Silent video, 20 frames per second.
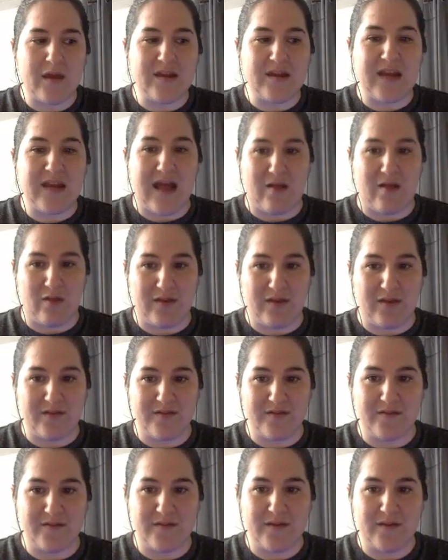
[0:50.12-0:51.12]

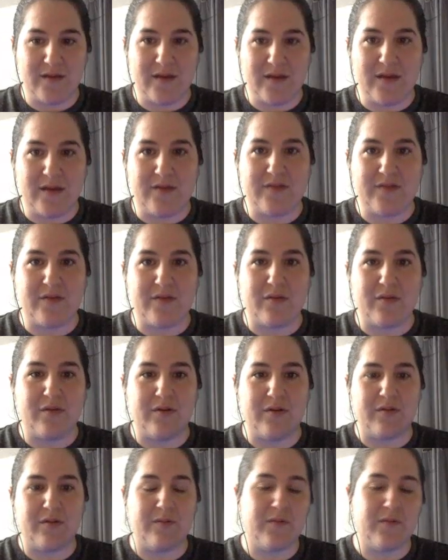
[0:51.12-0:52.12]
necklace. So
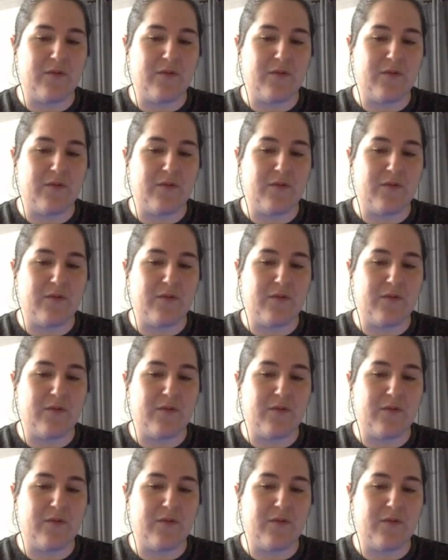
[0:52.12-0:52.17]
the